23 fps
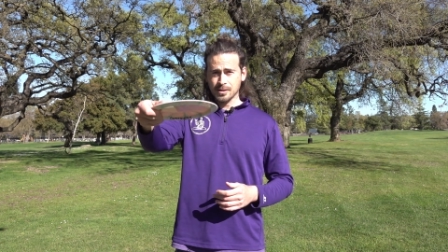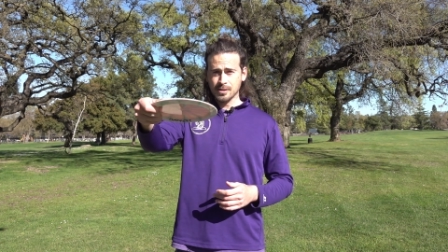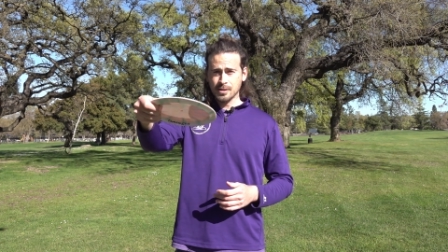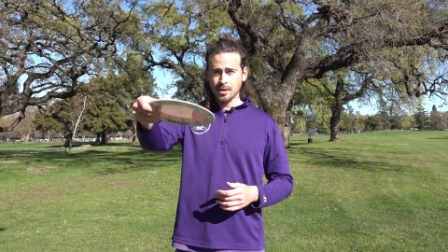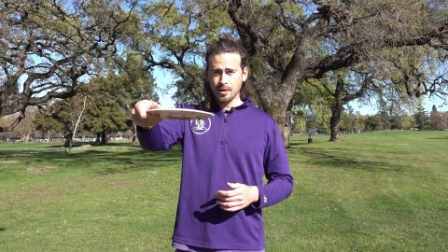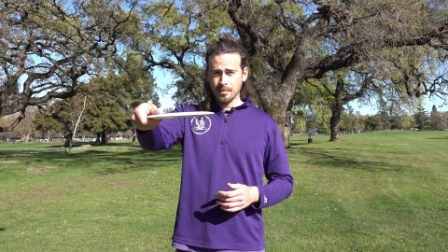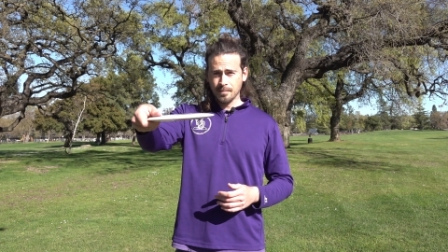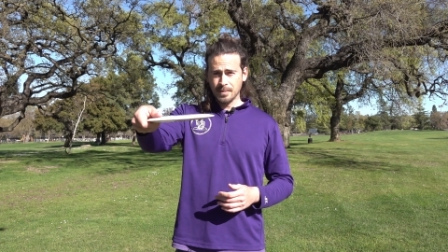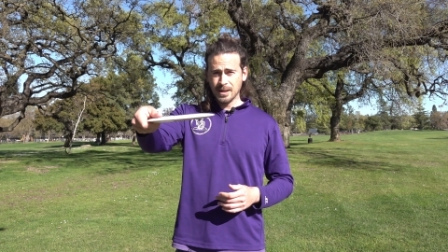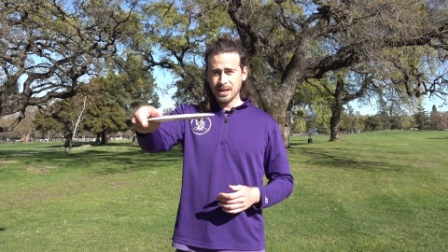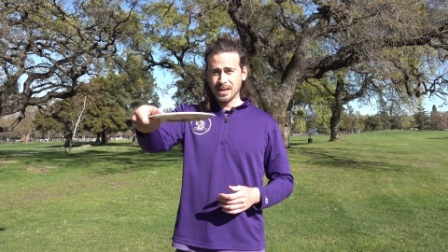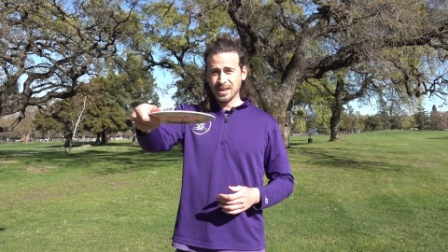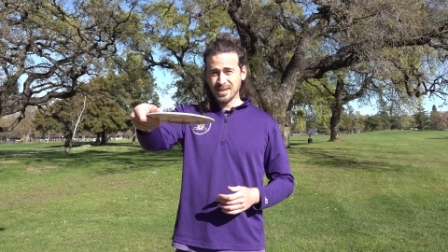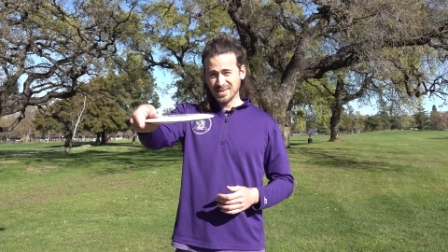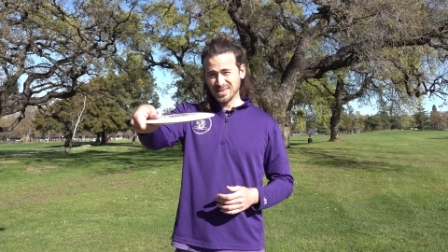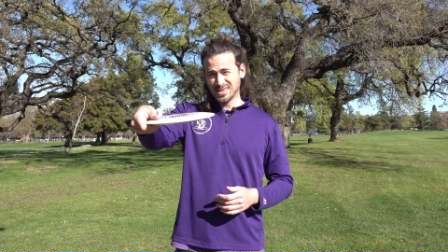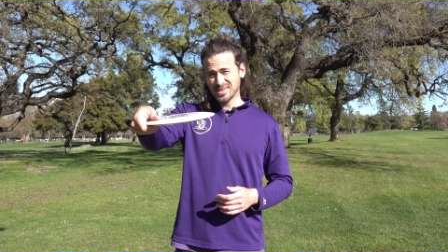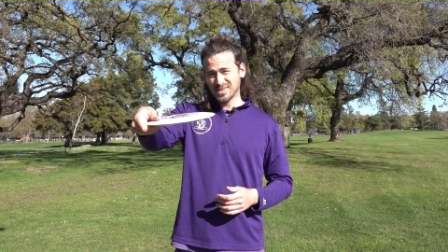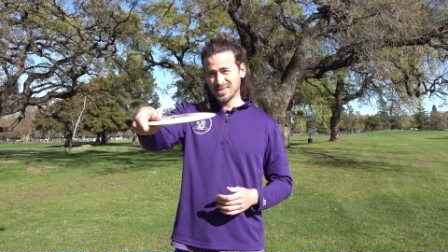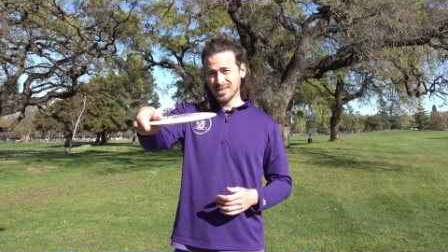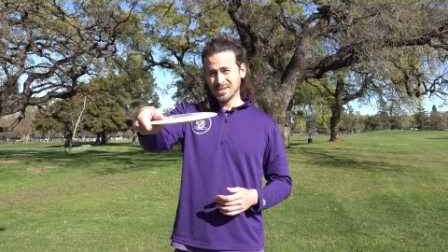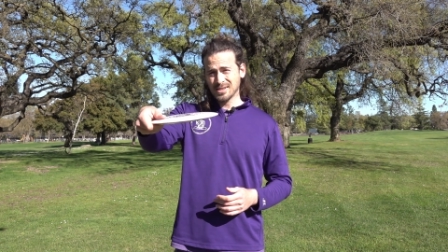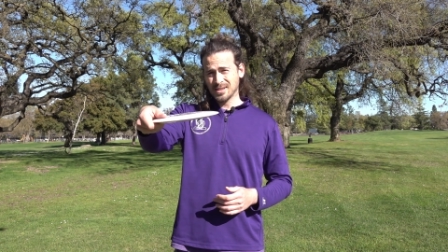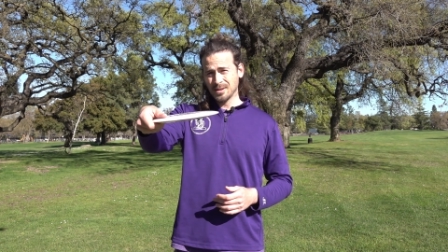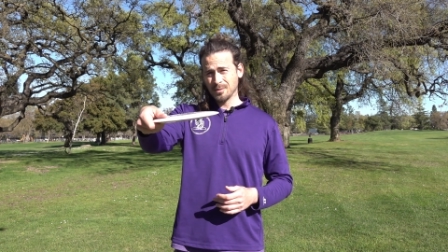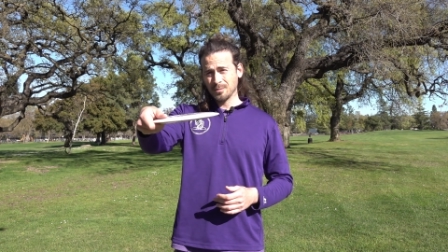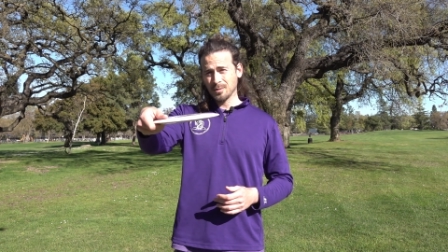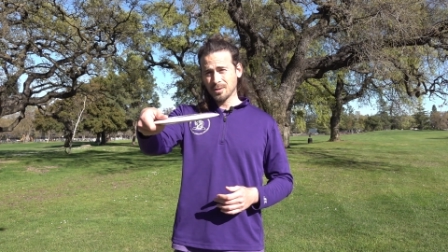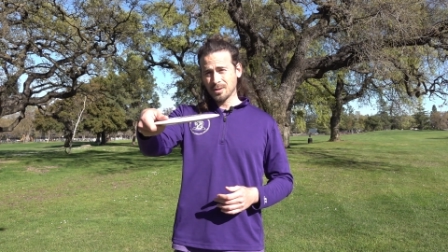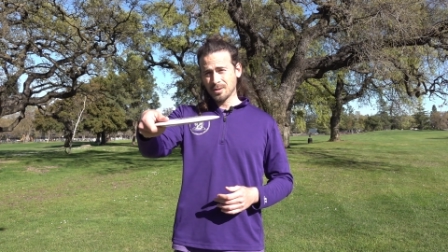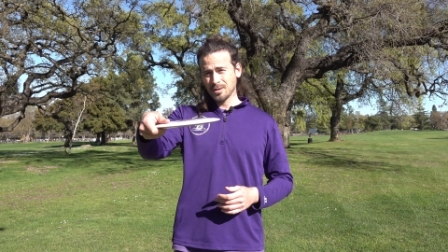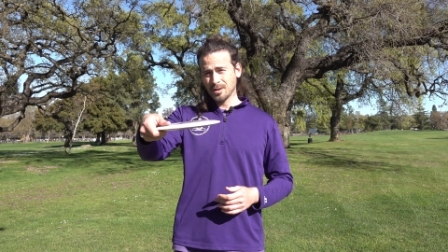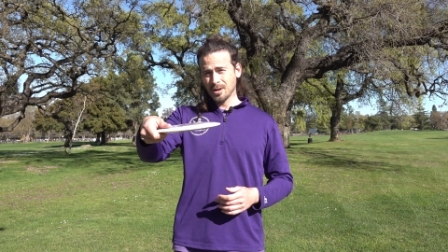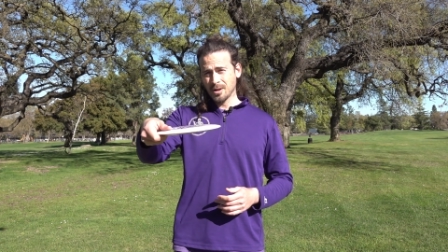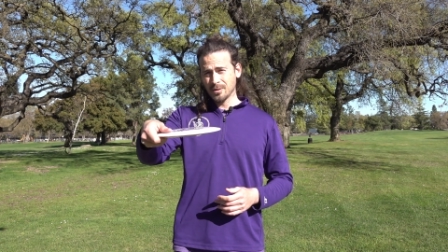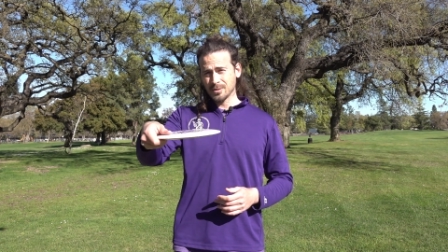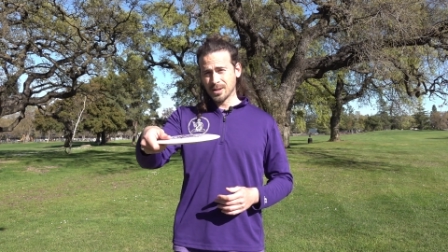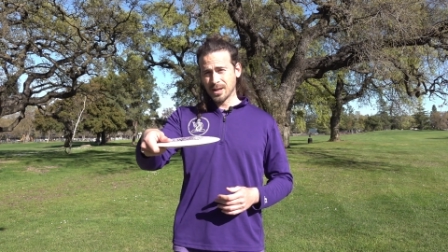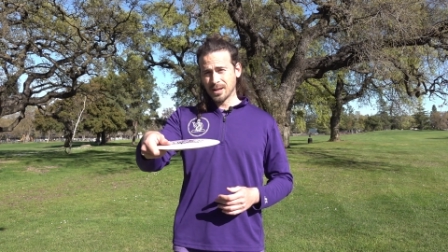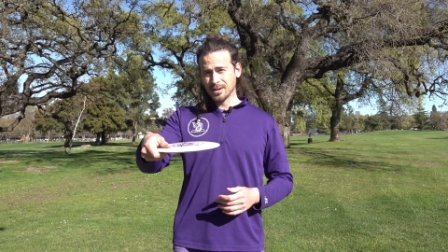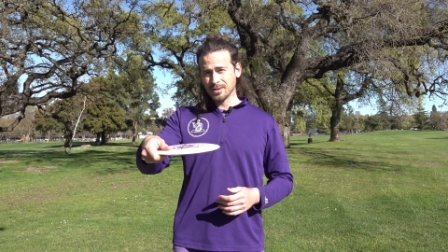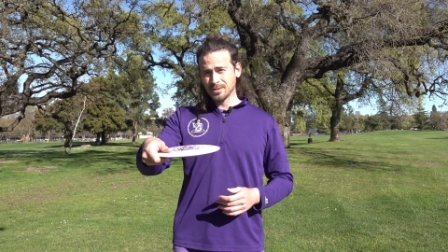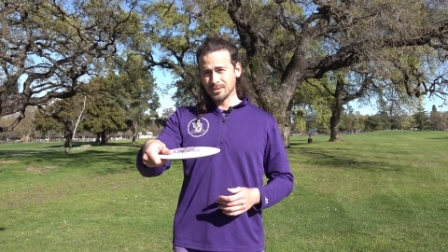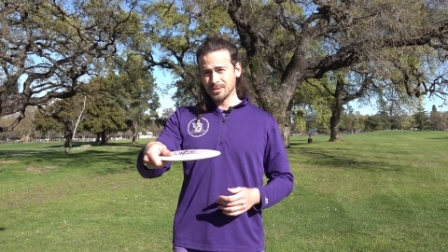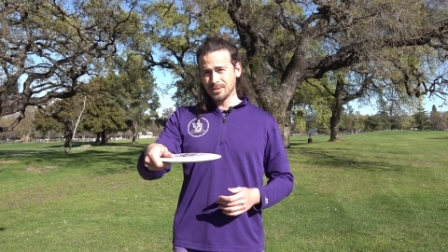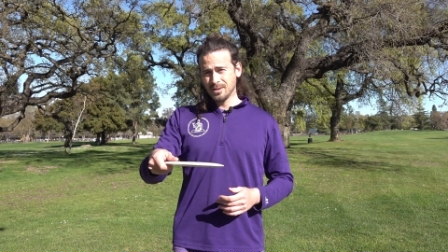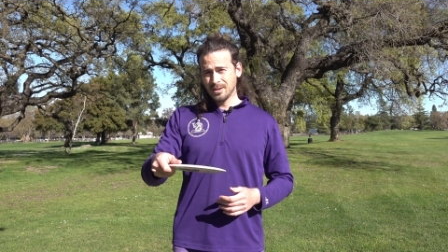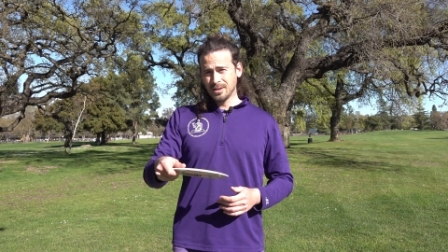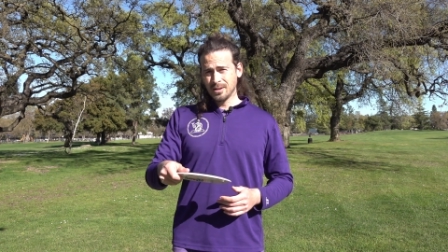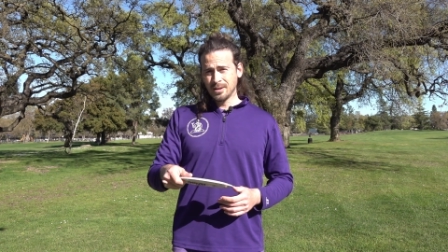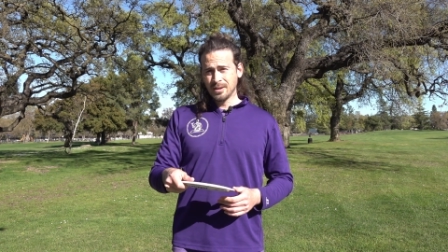start being consistent with your nose angle.